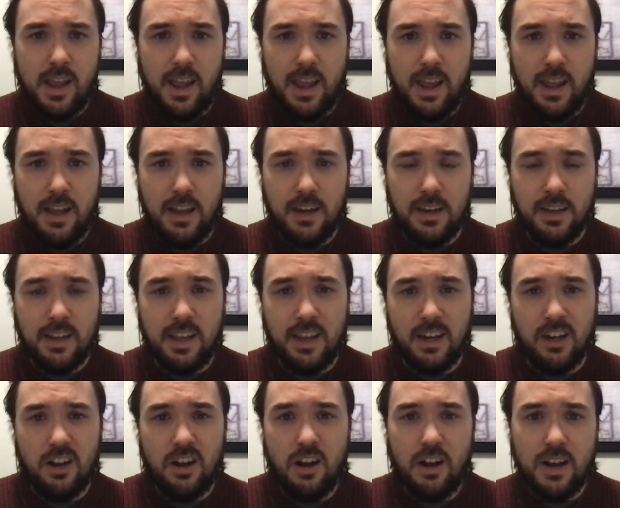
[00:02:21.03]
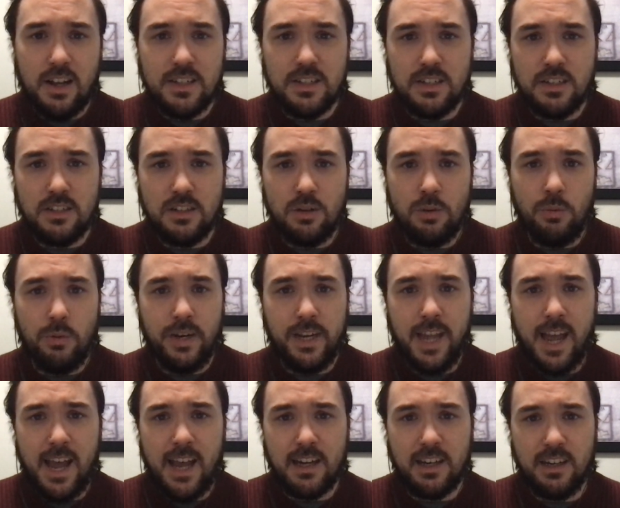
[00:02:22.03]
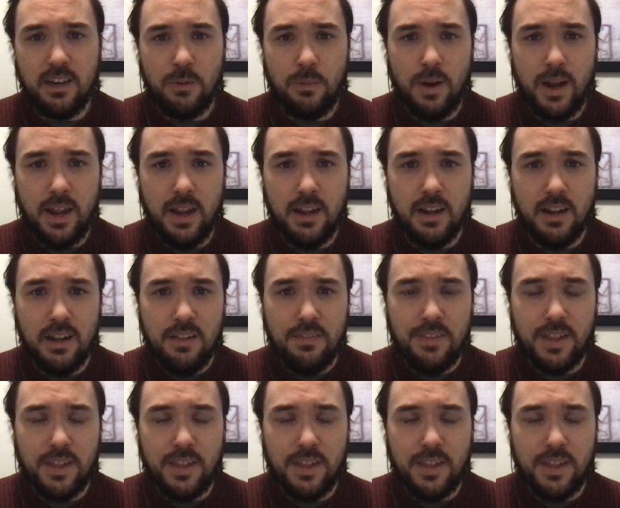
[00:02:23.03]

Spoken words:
and can cause us to react in a way